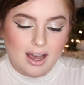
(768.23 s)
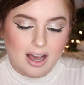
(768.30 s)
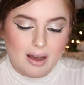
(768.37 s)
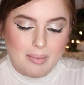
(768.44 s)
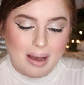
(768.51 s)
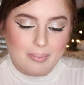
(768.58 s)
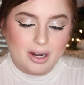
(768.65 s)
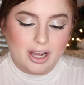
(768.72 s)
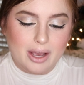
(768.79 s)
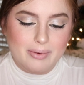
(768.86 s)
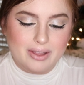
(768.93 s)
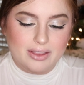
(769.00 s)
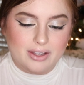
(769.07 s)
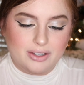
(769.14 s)
Um, I'm gonna
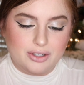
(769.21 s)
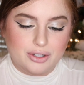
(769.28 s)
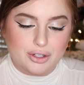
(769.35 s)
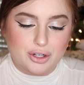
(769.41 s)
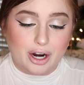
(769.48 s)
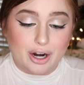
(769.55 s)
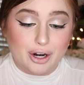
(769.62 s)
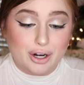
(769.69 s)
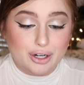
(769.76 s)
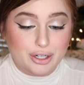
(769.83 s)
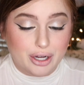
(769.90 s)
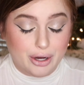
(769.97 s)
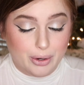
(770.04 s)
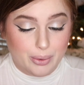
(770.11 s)
go in the
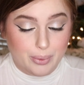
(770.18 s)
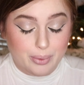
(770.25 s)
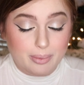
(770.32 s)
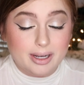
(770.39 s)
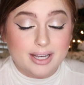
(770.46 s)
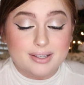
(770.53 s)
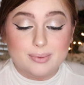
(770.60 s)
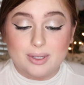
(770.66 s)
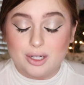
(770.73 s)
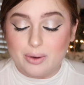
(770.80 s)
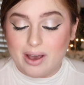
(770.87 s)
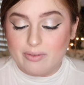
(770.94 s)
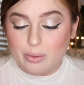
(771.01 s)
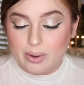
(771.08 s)
darker tone because we
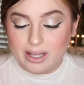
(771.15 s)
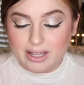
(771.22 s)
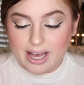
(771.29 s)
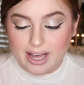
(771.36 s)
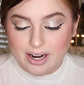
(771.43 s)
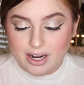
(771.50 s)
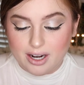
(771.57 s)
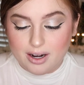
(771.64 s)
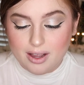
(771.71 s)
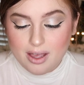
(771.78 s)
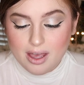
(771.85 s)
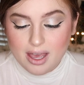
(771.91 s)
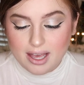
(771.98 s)
do have a wing liner.